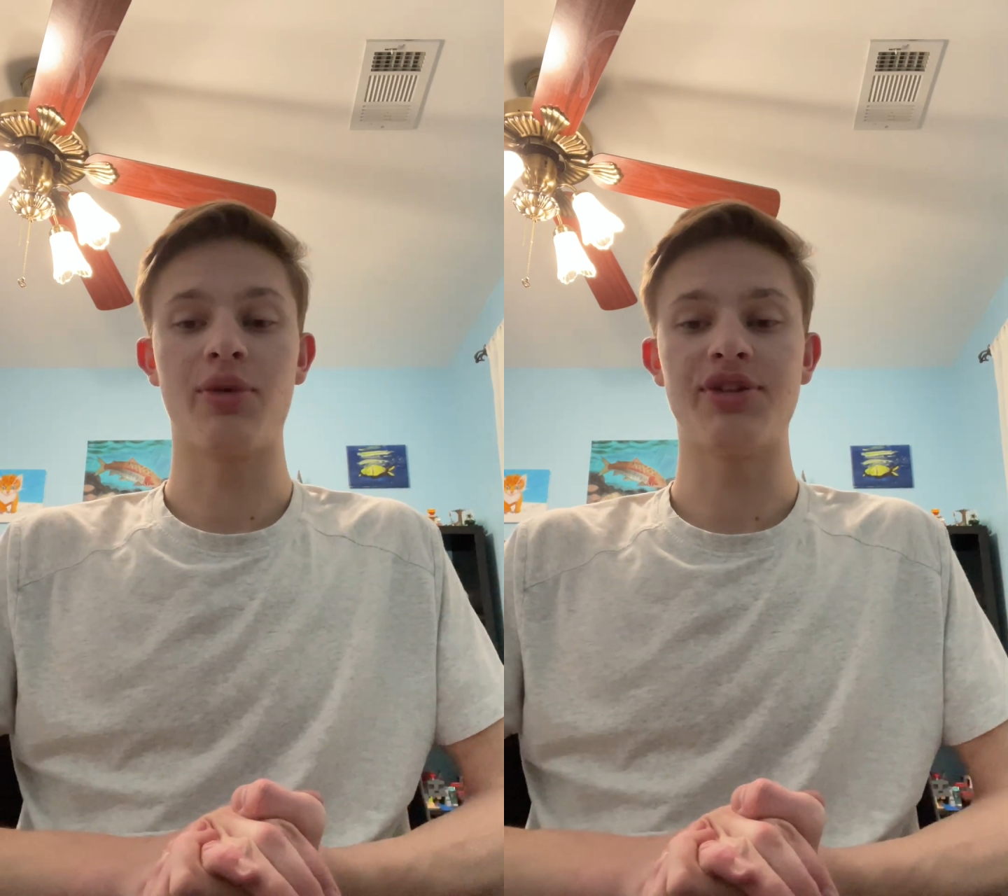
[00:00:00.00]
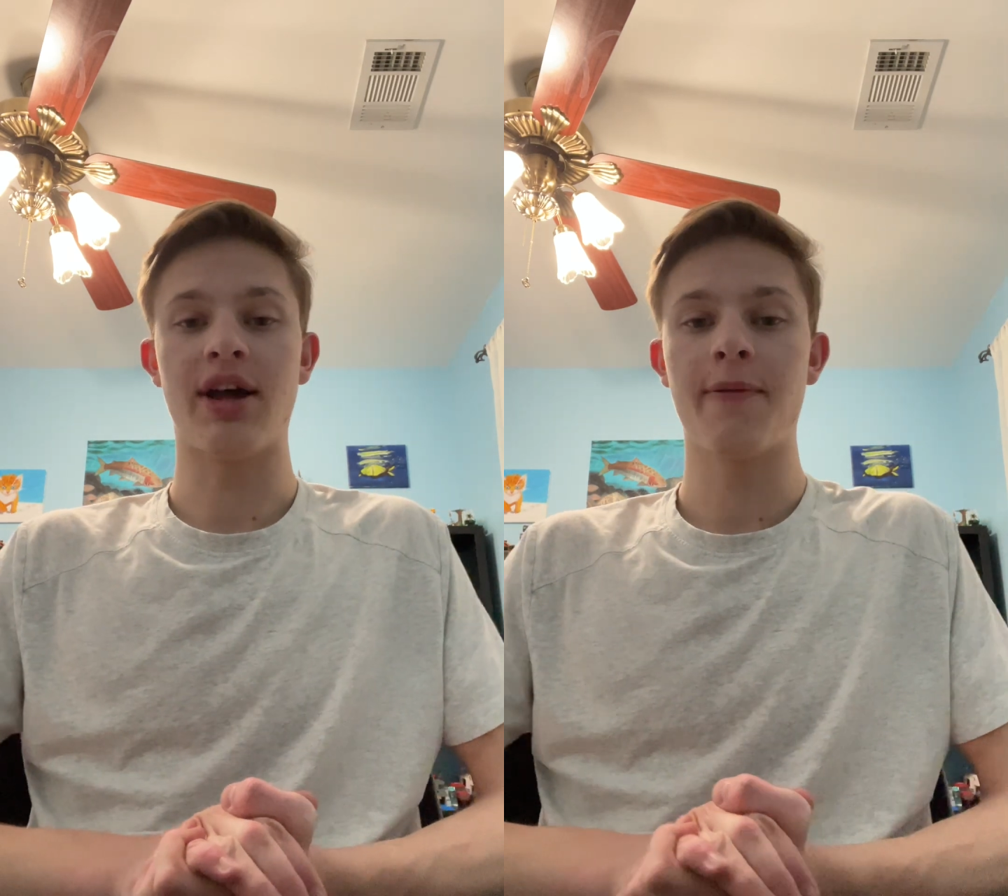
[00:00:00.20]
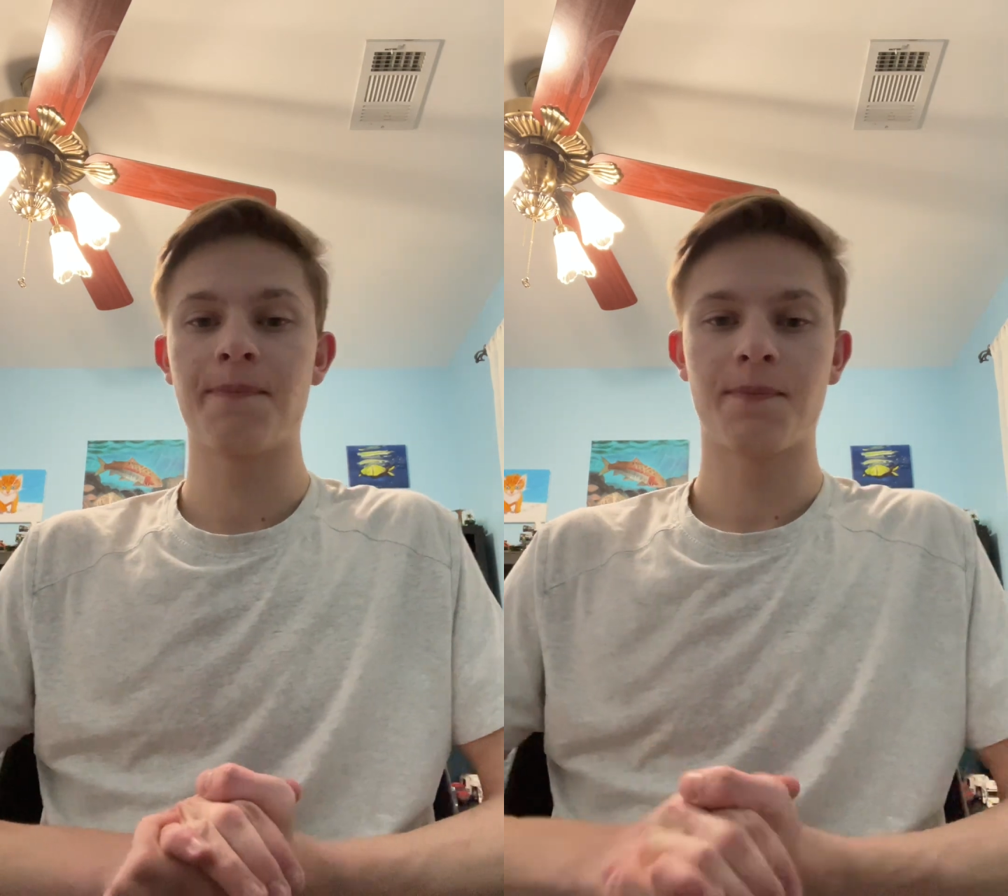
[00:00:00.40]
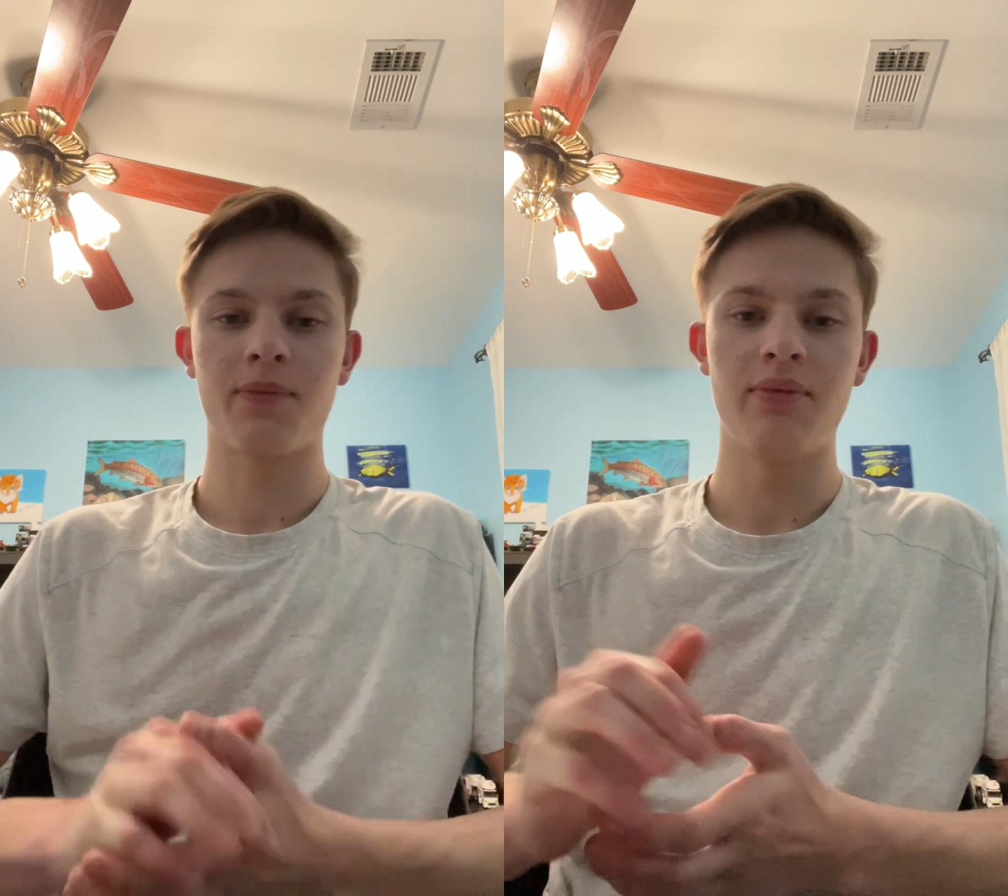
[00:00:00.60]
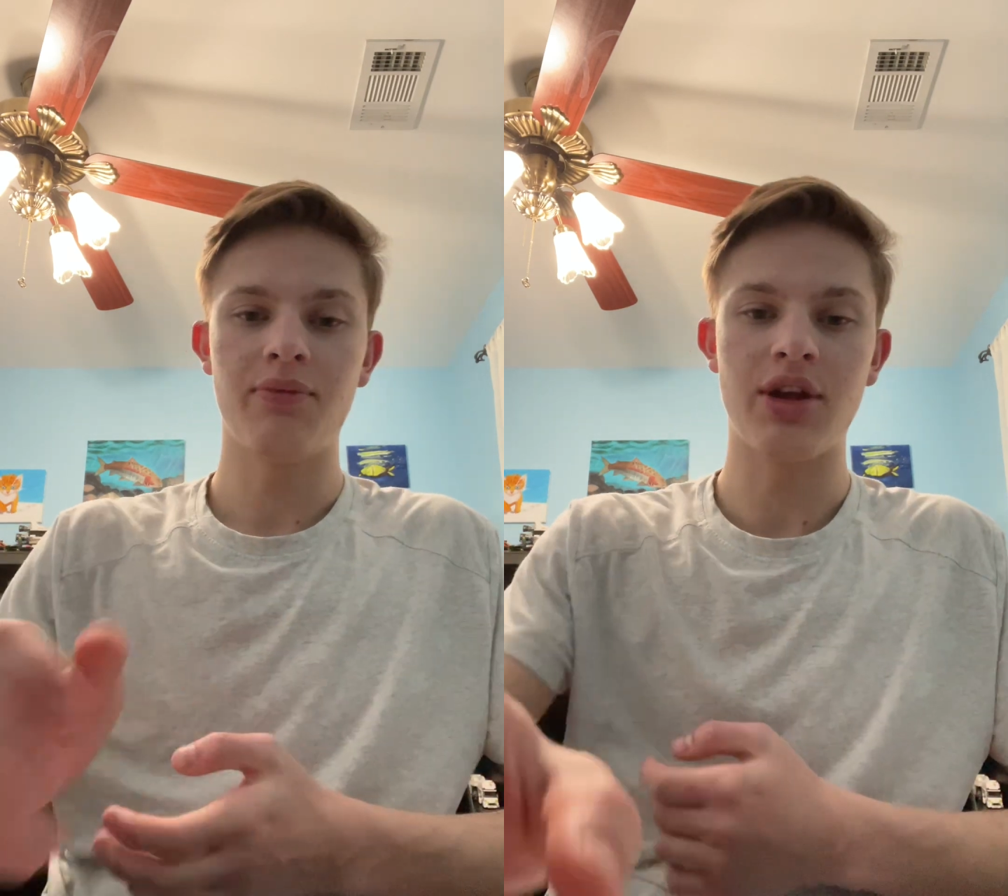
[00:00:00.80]
was that.
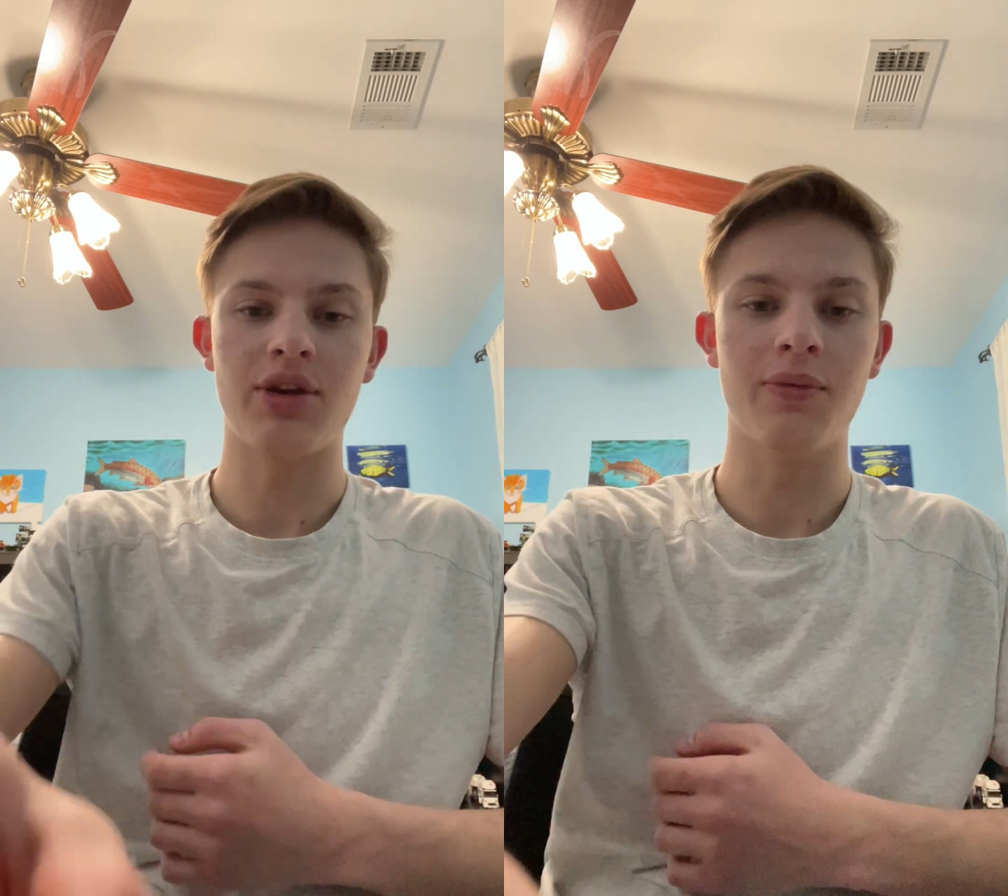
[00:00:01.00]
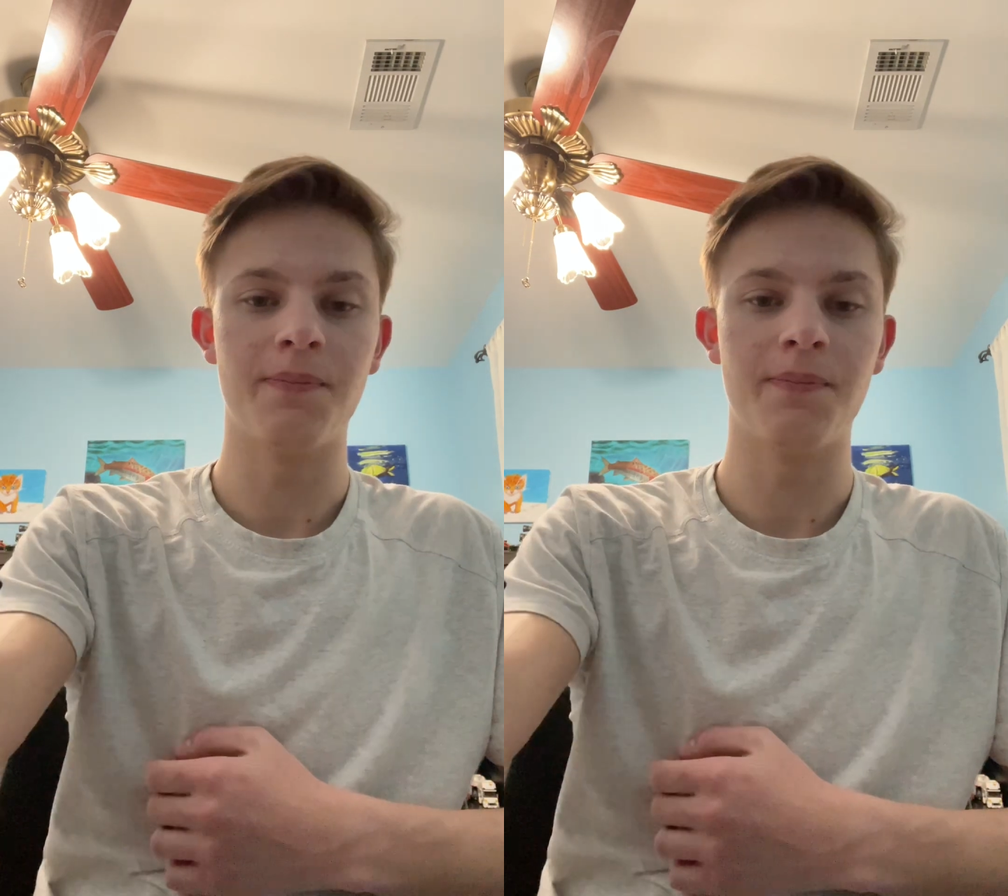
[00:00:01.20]
Thank you.